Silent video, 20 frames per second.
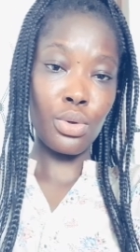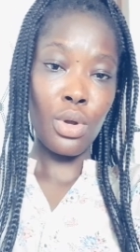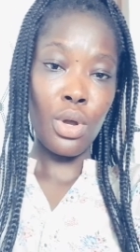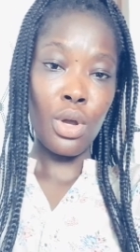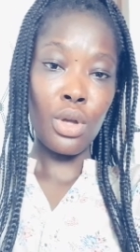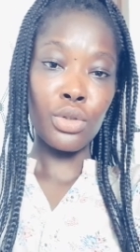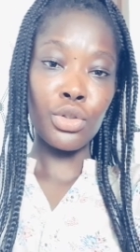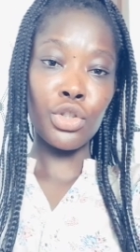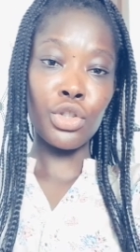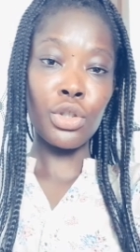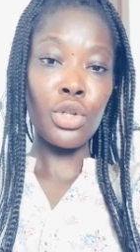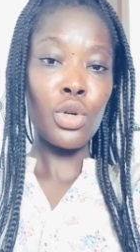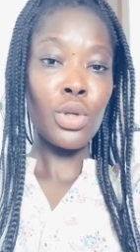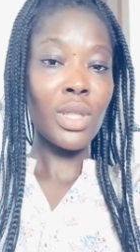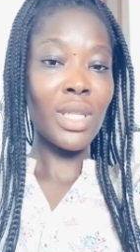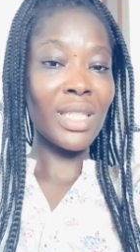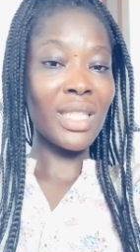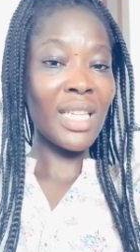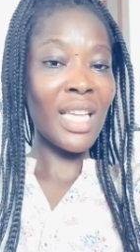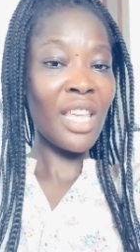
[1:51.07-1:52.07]
you know that
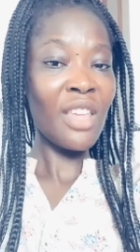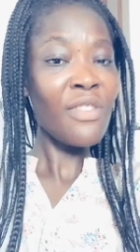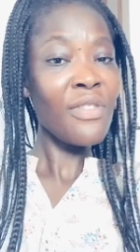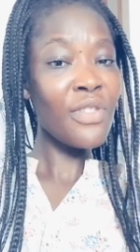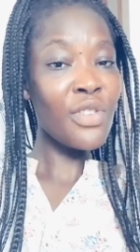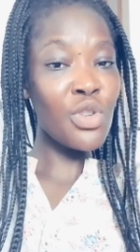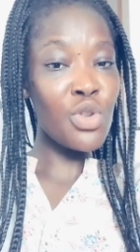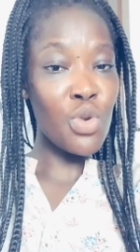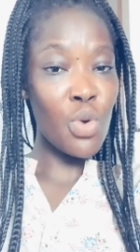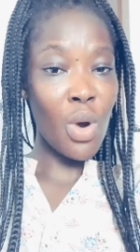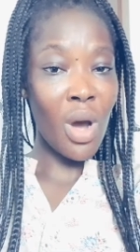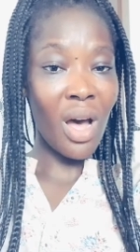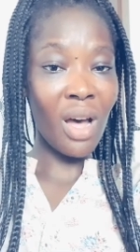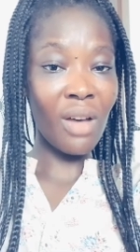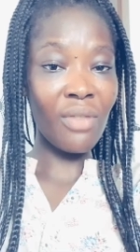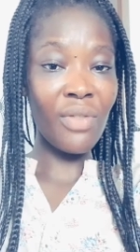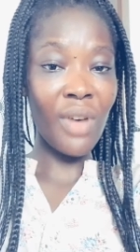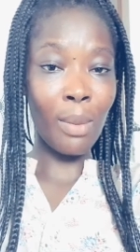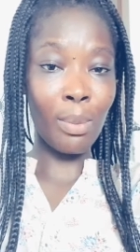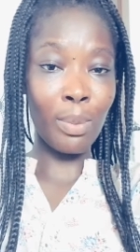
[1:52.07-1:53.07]
if you have
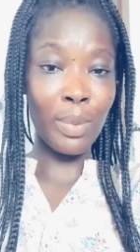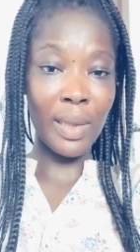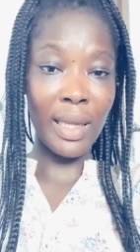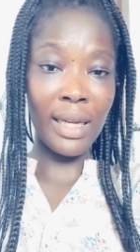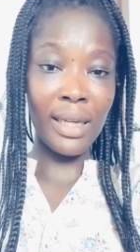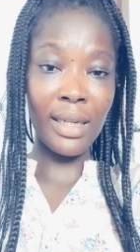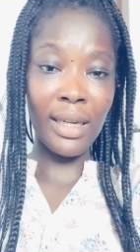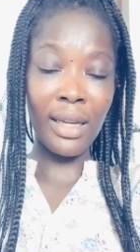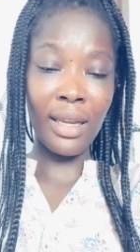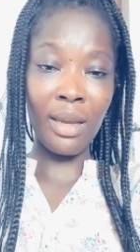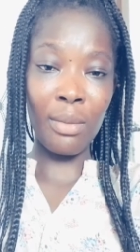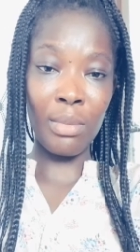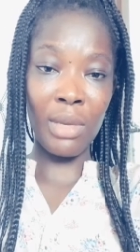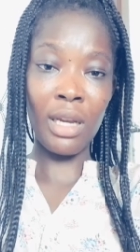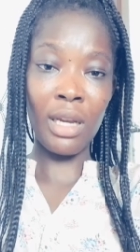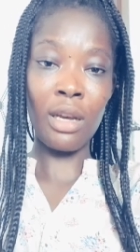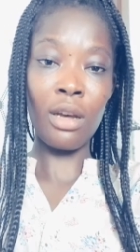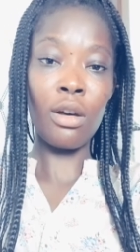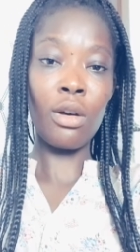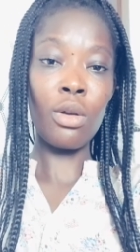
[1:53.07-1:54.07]
applied a chemical
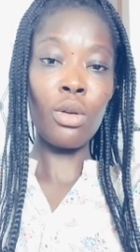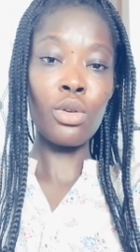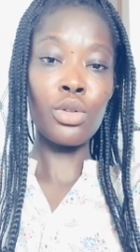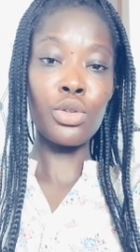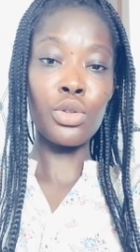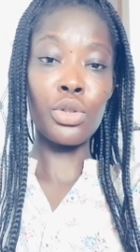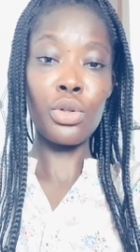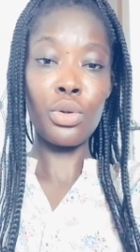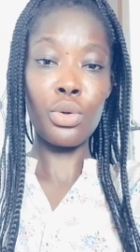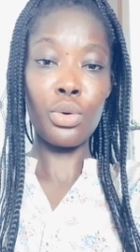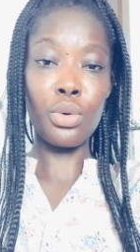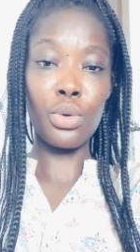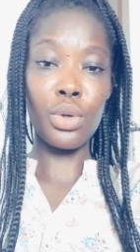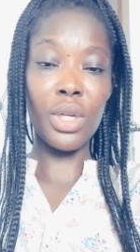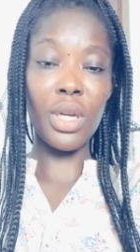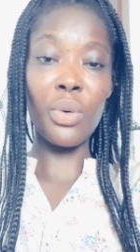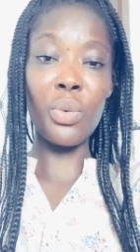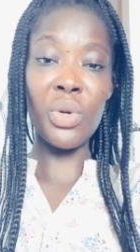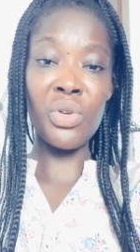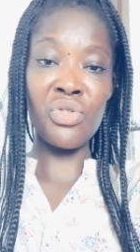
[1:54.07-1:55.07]
you know the
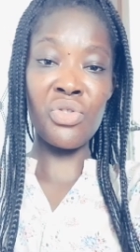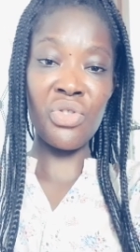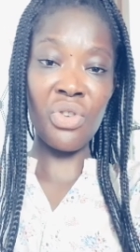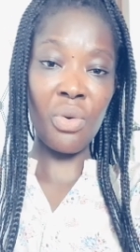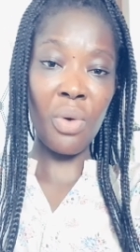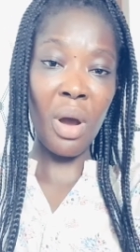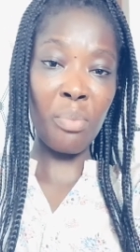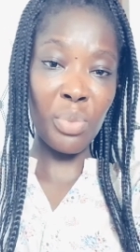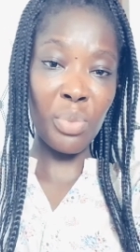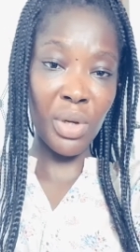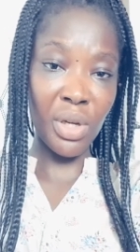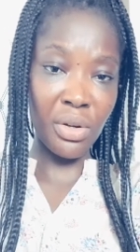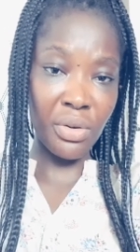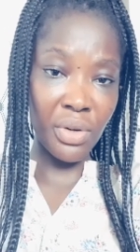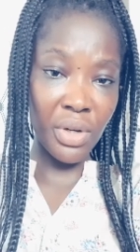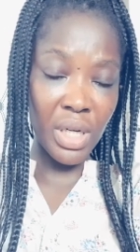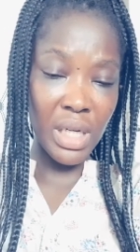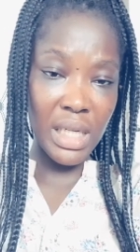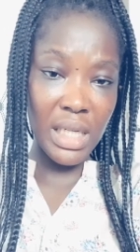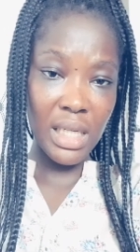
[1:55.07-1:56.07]
withdrawal period